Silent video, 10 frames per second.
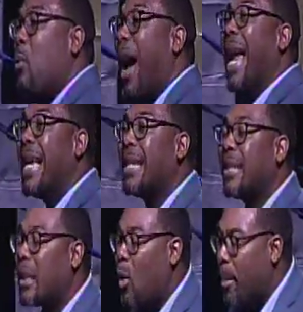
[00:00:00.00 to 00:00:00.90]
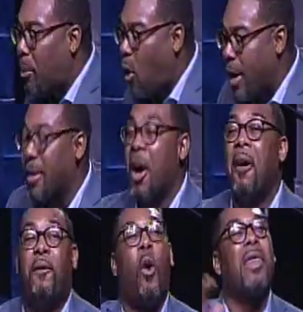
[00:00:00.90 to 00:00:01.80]
why is it so important
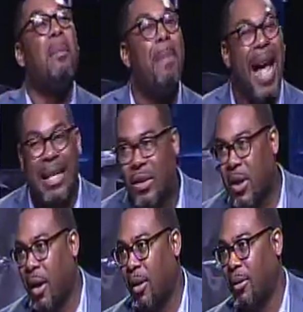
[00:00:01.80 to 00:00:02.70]
for the master?